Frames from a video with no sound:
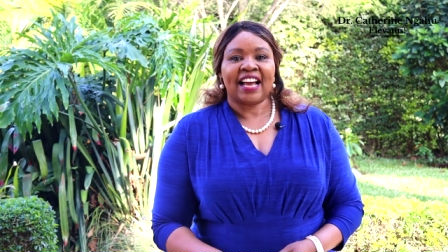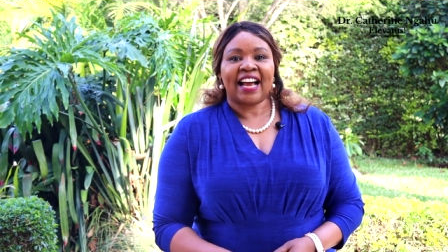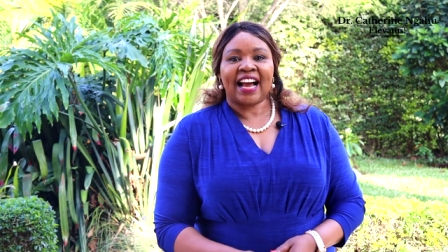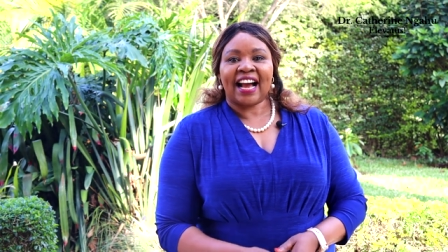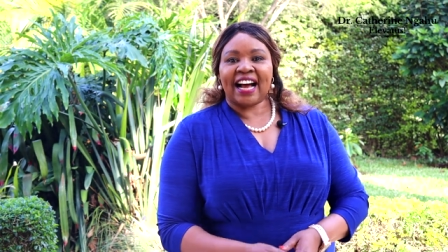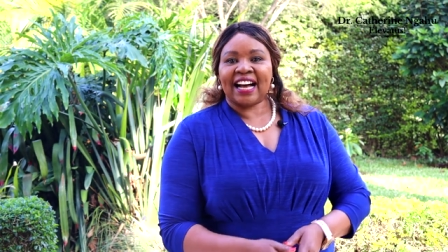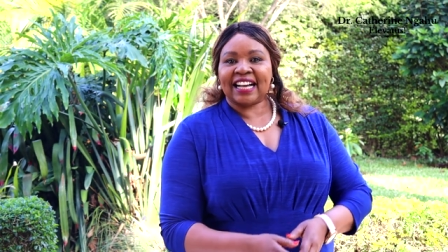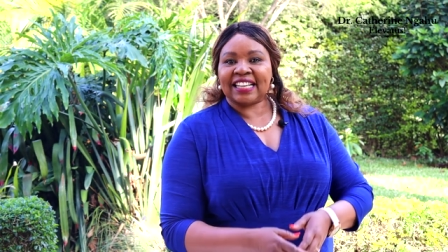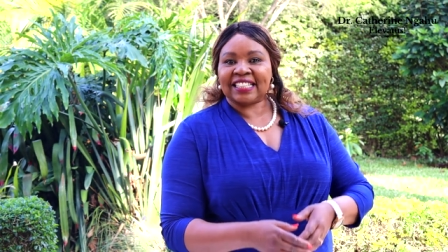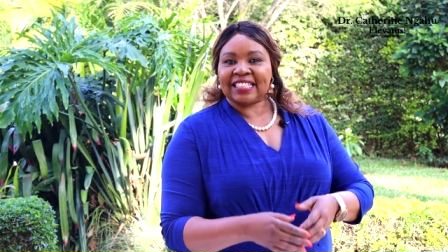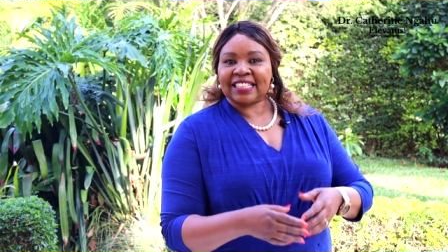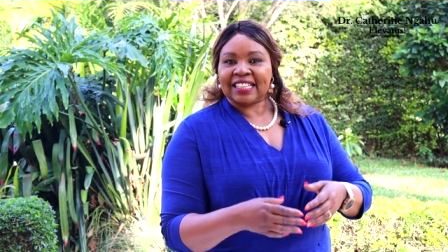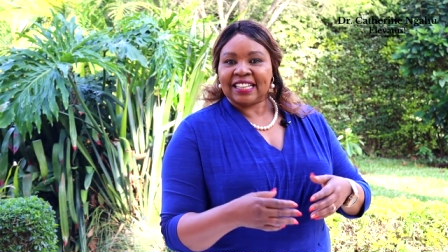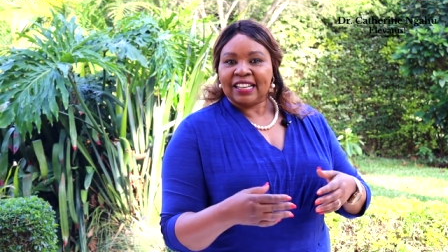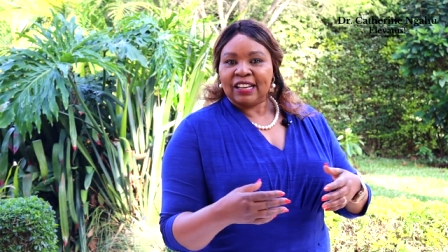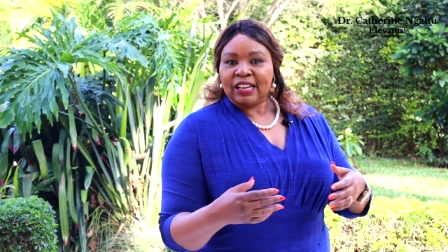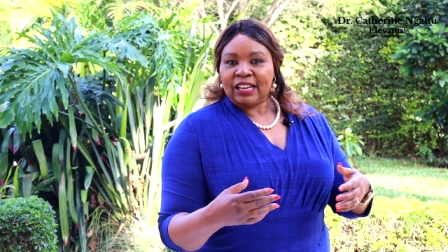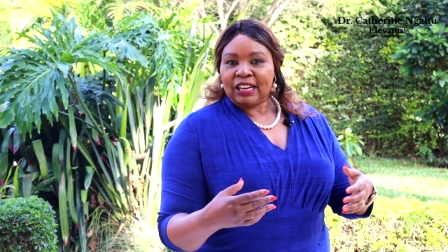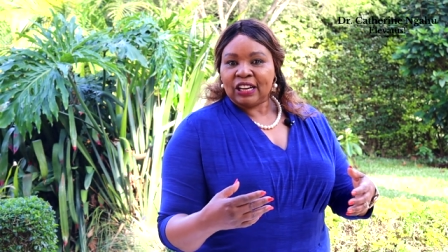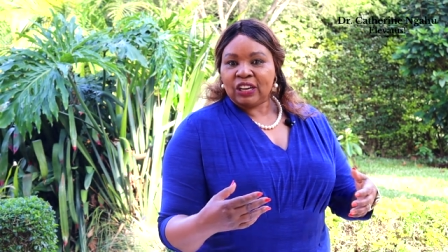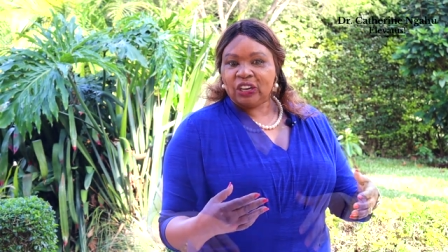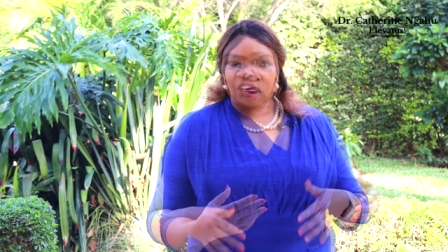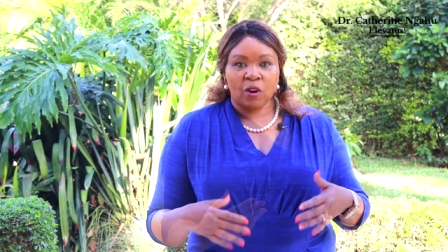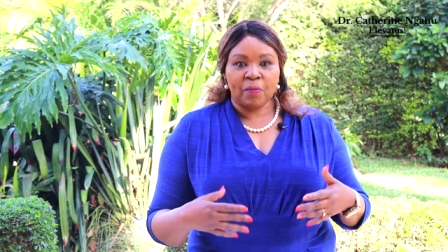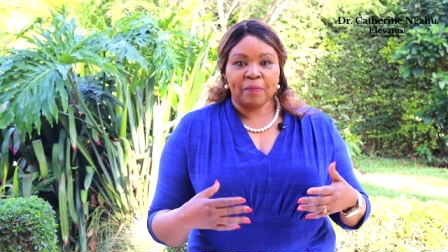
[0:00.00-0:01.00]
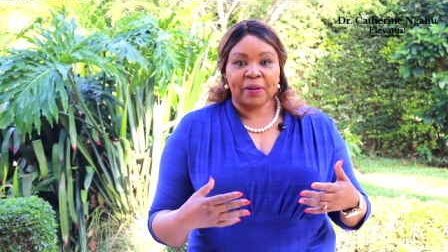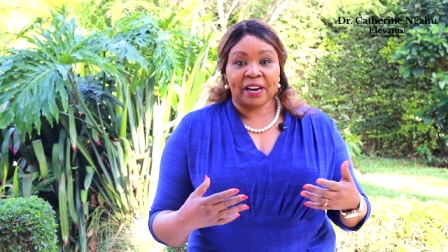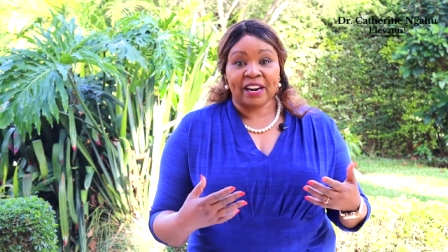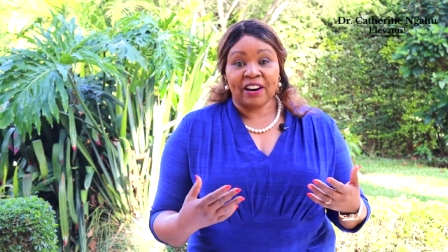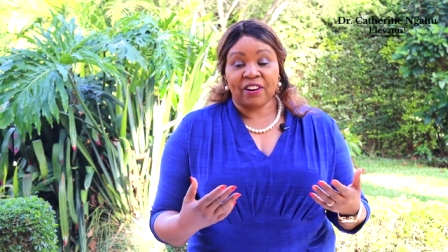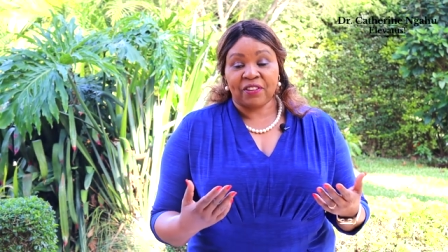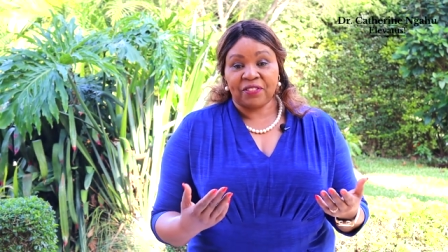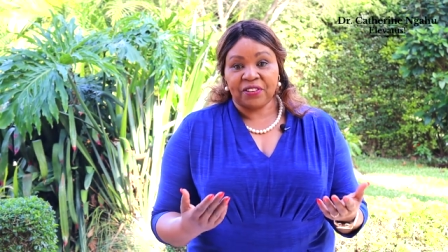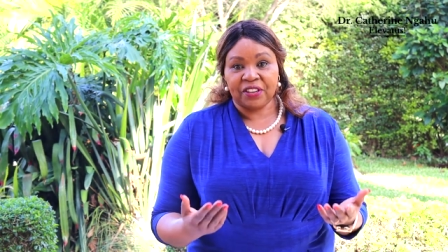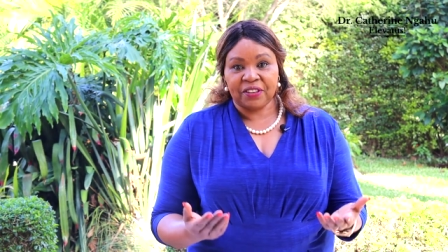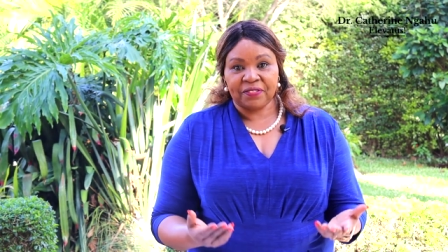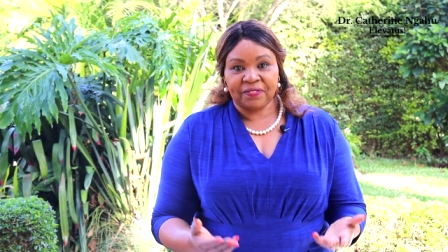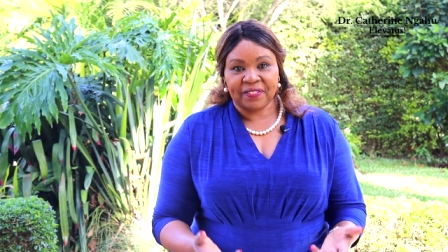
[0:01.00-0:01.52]
has all
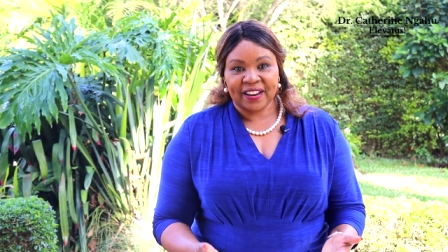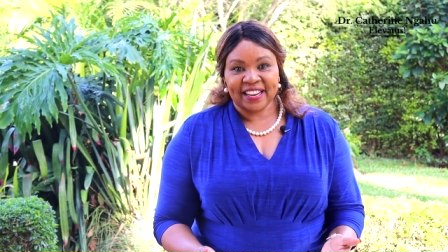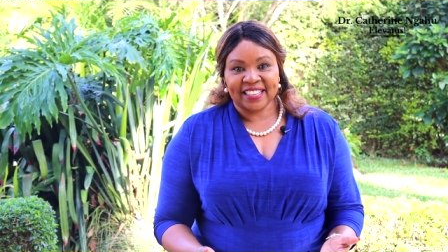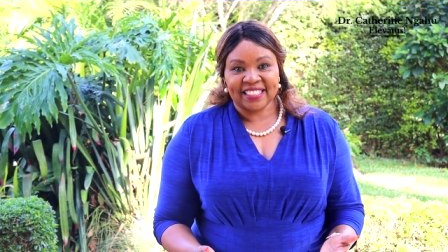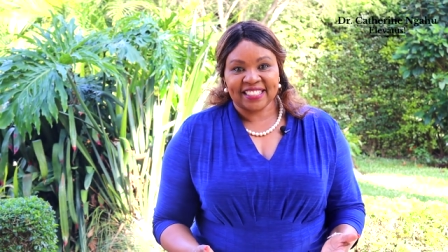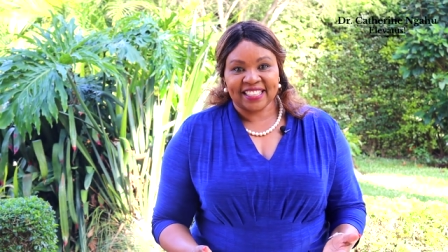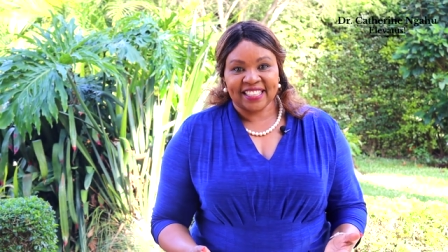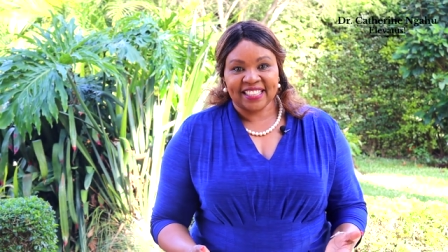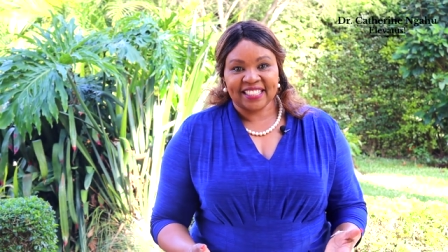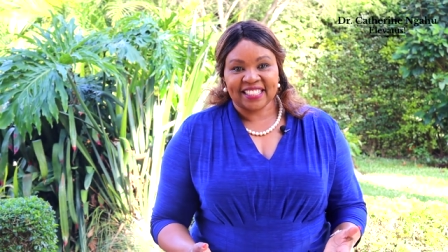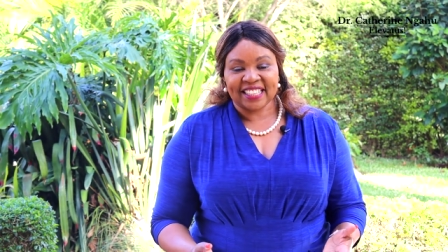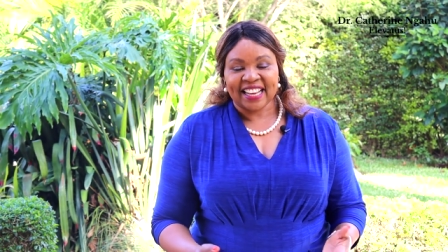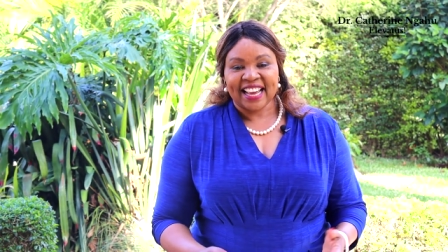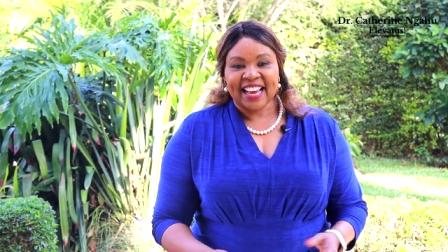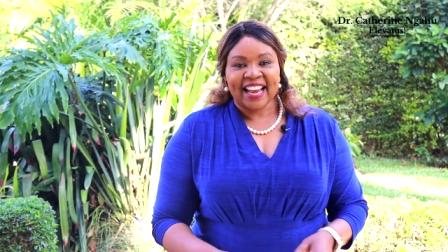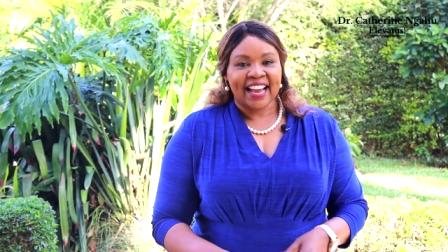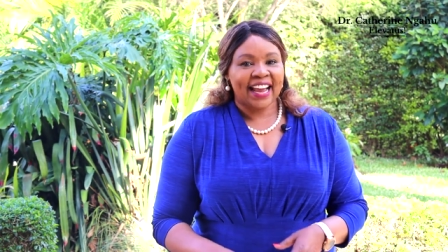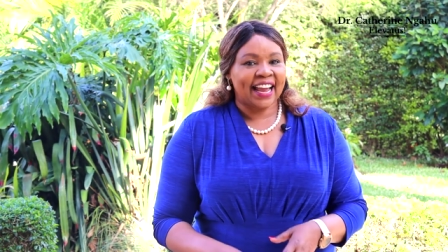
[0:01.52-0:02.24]
manner of devices